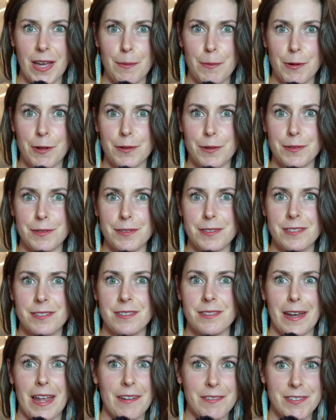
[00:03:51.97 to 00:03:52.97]
chemicals
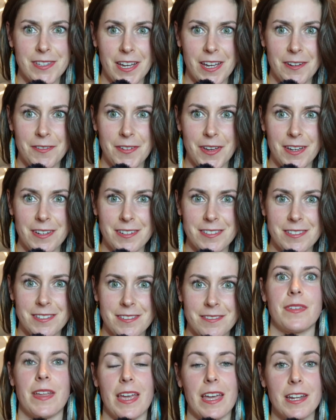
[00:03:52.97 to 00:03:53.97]
and have side
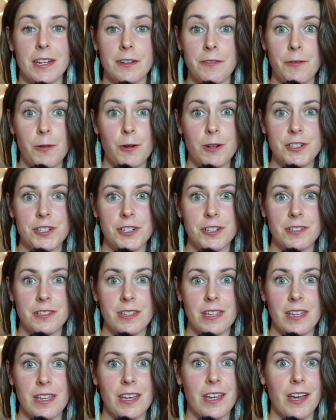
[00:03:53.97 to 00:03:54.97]
effects. And
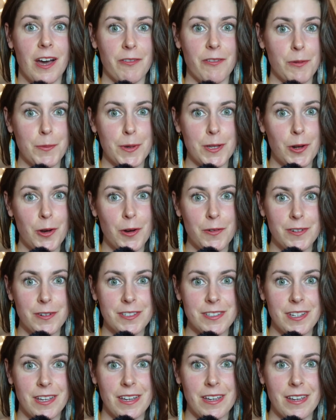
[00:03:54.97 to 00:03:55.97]
unfortunately, government
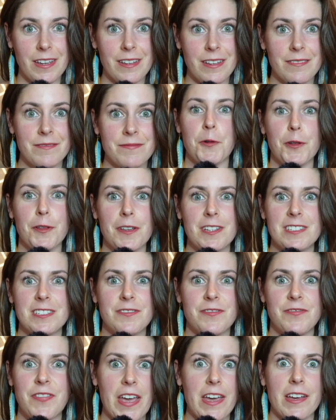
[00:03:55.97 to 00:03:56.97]
oversight really
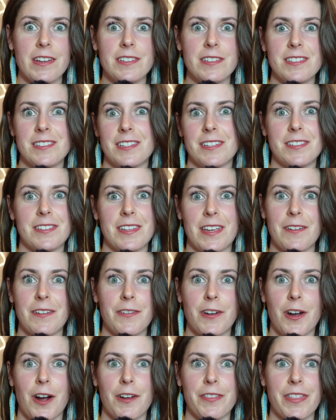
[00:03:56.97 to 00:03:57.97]
fails to
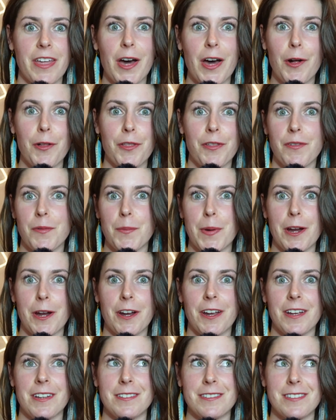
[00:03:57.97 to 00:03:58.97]
safeguard the health of
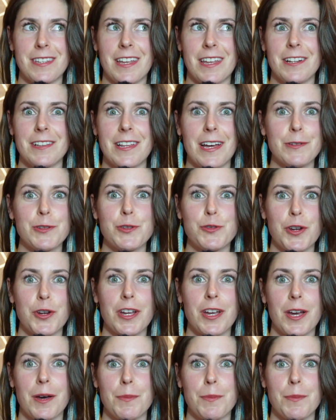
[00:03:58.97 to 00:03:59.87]
Americans and allows drink